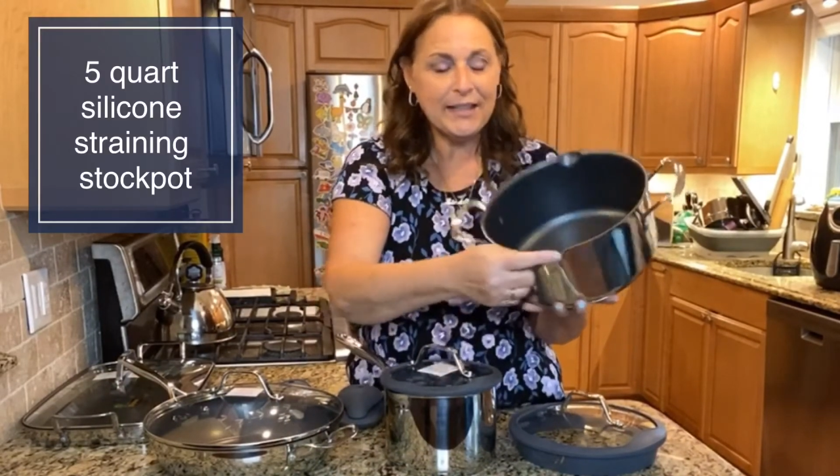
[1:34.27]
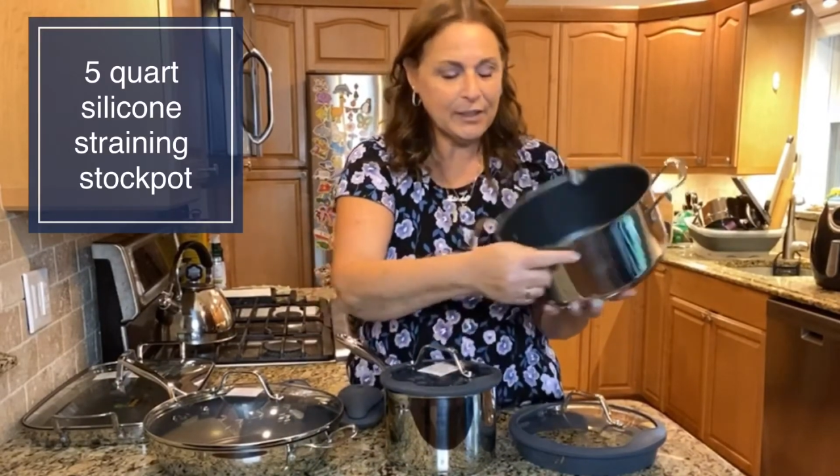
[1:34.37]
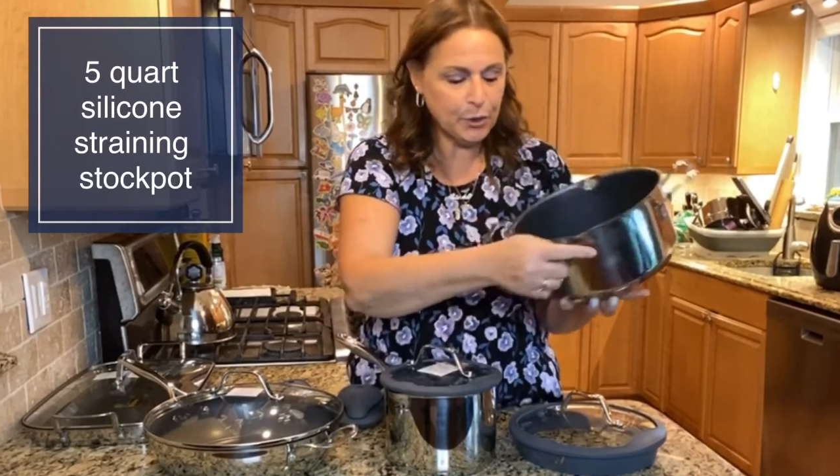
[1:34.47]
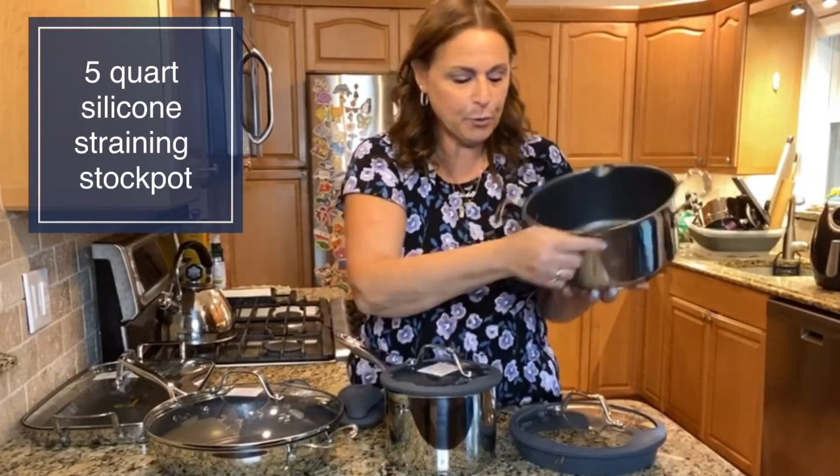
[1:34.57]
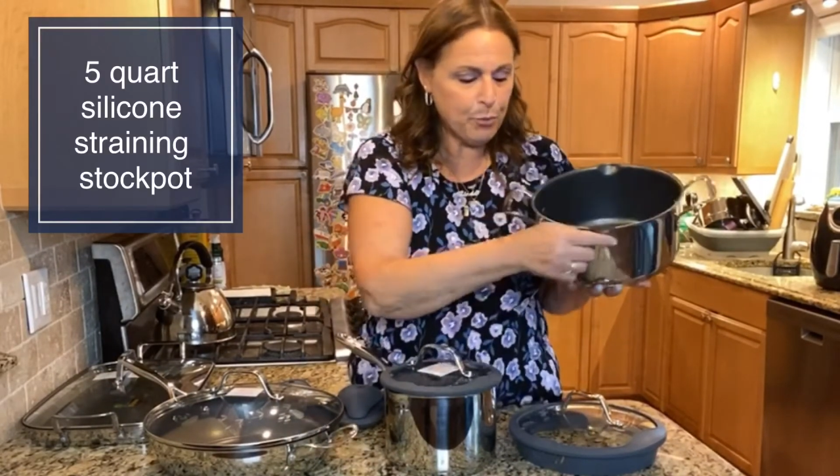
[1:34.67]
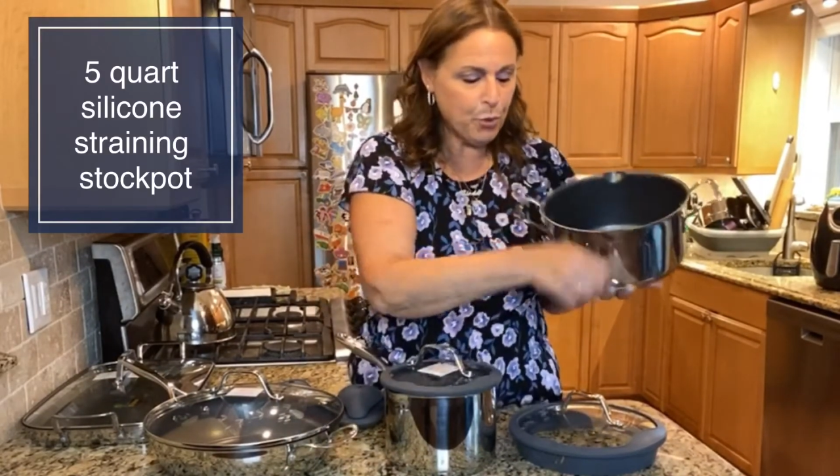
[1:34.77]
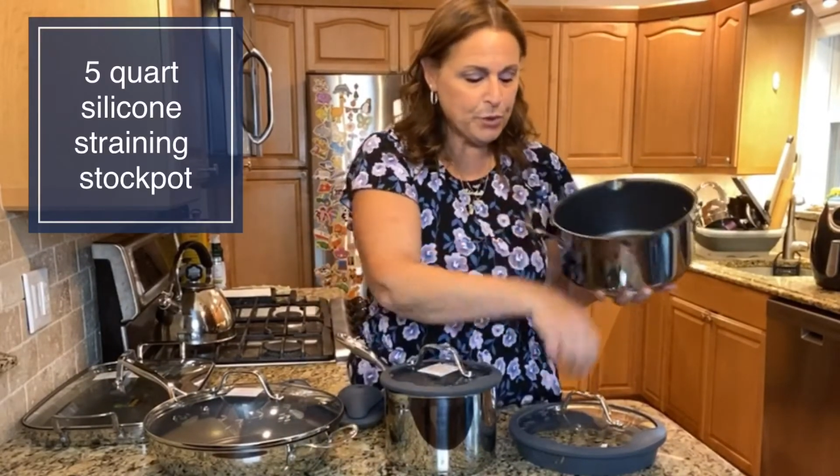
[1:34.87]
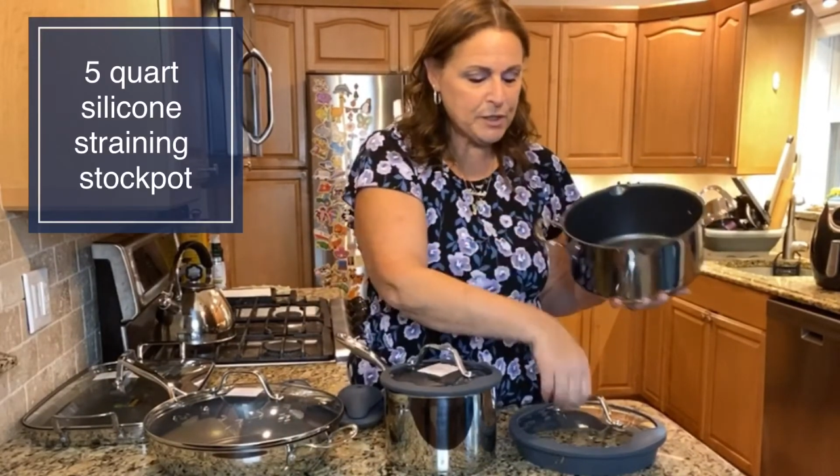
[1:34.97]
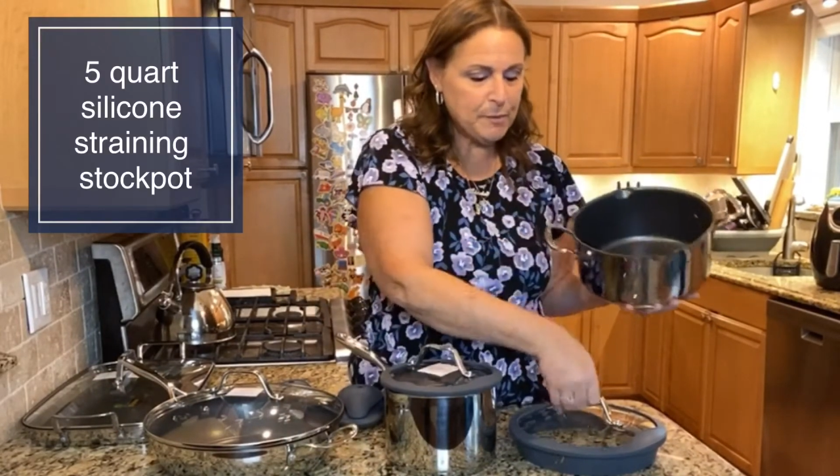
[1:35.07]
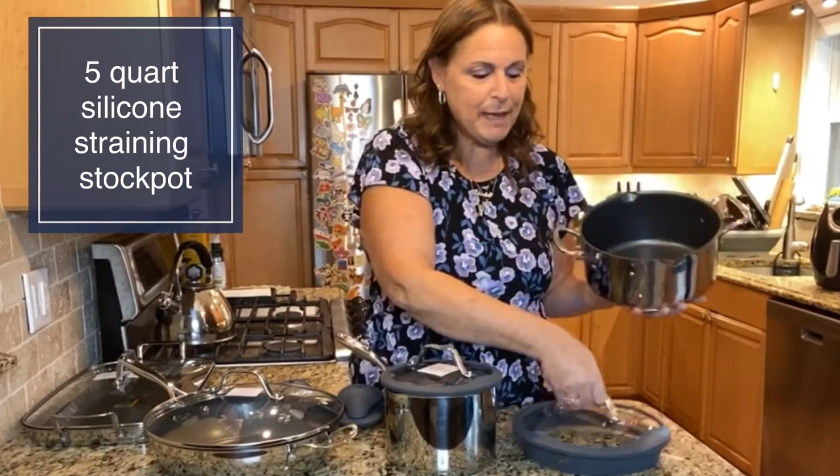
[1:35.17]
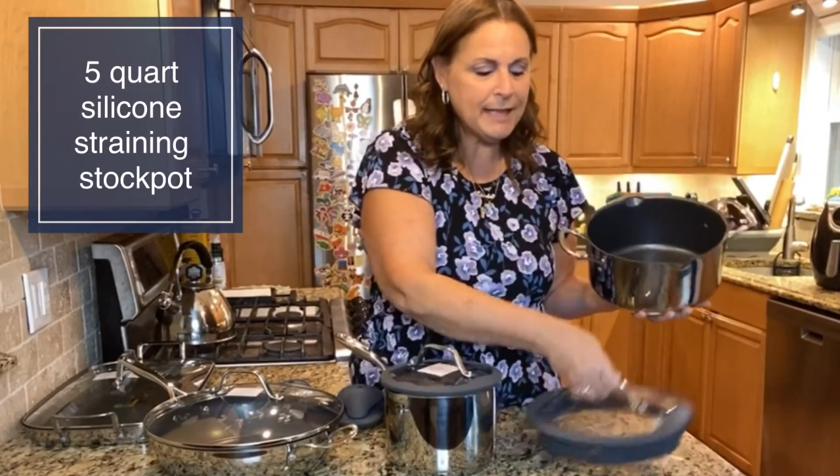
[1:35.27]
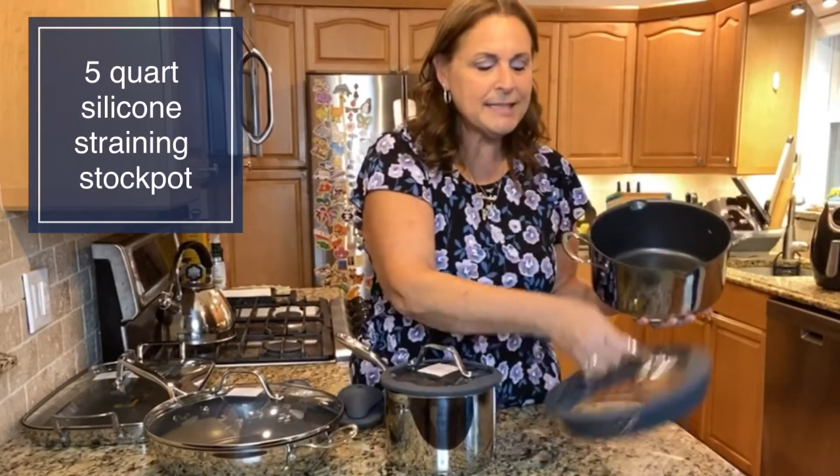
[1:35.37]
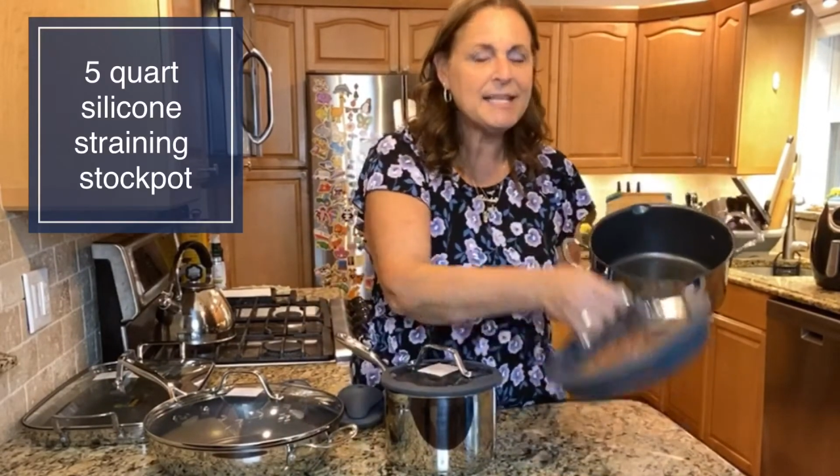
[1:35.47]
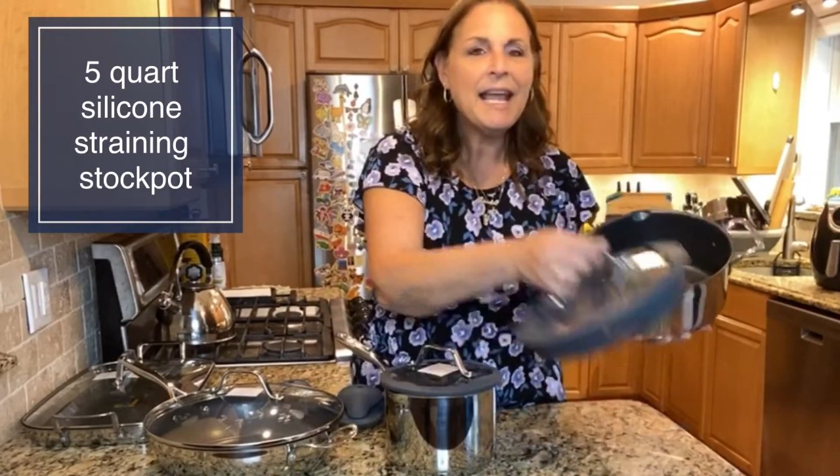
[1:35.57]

the little pour spouts.